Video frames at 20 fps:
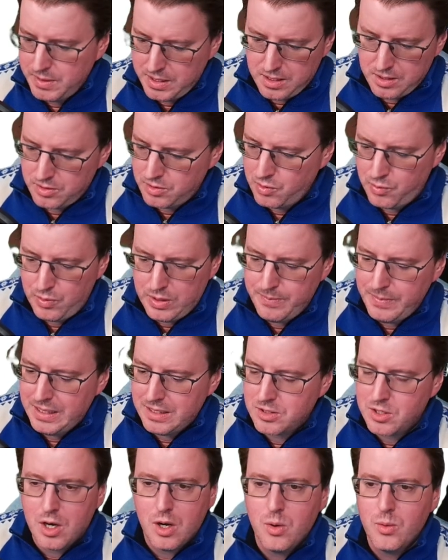because green
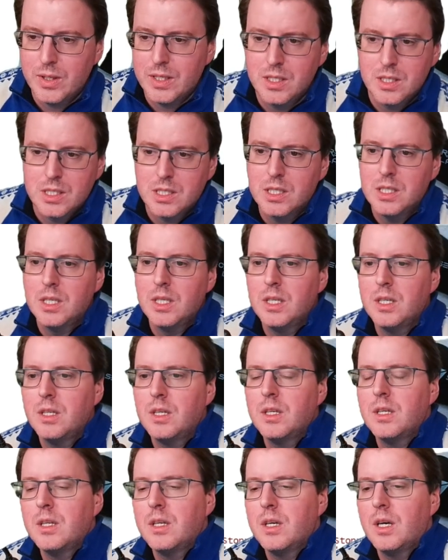means go and
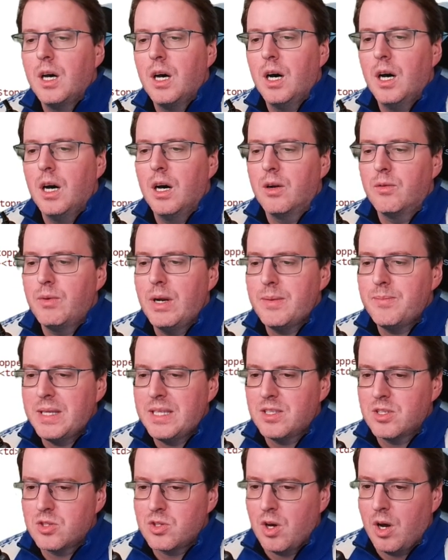red
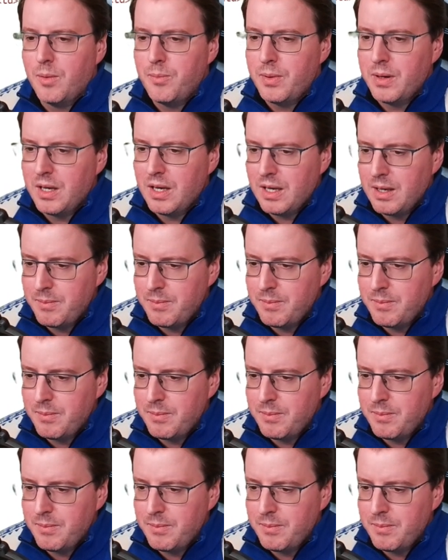means stop.